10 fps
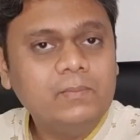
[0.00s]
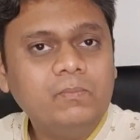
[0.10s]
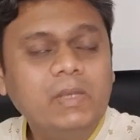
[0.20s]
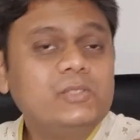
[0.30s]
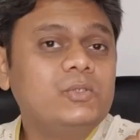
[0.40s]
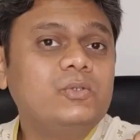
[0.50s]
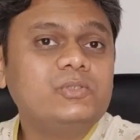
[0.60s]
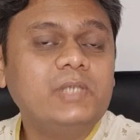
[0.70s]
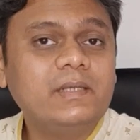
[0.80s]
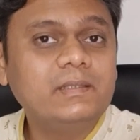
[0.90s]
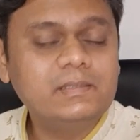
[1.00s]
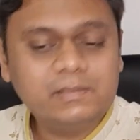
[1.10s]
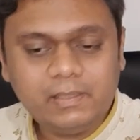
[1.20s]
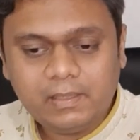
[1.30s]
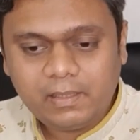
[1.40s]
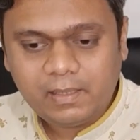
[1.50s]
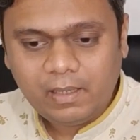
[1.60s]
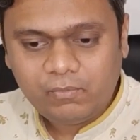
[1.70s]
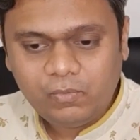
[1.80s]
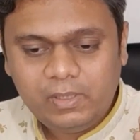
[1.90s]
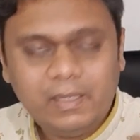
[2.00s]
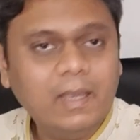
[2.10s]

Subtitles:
make sure to check this sticker carefully.